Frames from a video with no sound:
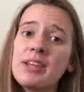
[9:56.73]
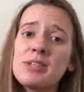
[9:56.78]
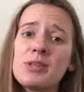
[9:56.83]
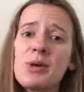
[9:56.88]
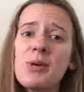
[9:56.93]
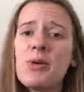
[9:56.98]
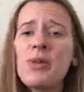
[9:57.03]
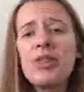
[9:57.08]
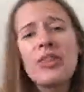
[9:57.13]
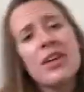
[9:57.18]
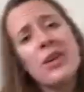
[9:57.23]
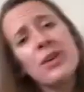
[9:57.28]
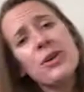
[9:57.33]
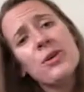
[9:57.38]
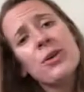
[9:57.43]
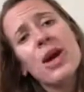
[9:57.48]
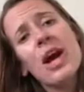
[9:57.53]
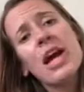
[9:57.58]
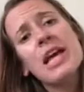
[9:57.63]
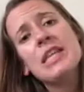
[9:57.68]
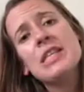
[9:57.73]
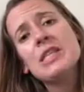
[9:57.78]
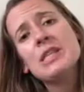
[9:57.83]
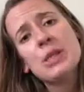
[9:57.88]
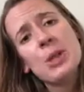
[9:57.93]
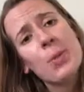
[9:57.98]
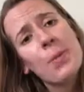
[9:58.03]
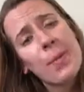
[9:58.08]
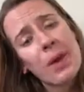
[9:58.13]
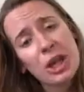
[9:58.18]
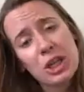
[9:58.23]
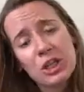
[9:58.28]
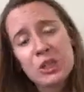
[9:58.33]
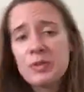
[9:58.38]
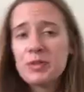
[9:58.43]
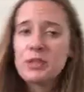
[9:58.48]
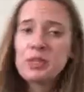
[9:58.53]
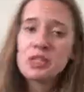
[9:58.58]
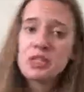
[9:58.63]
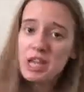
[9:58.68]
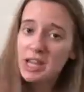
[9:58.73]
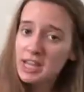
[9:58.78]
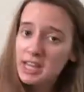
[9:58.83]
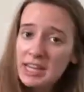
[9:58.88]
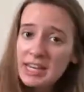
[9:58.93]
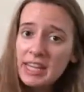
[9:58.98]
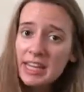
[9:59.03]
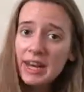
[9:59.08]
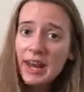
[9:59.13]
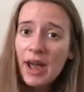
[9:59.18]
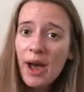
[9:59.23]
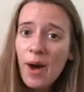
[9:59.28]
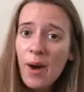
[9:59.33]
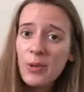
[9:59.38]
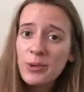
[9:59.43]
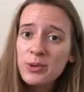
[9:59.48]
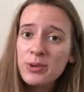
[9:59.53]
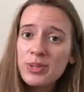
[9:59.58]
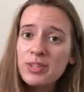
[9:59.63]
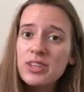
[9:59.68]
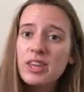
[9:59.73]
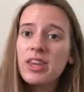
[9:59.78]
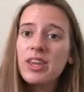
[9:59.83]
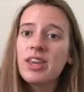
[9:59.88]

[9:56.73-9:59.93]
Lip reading: So thank you guys so much for checking it out.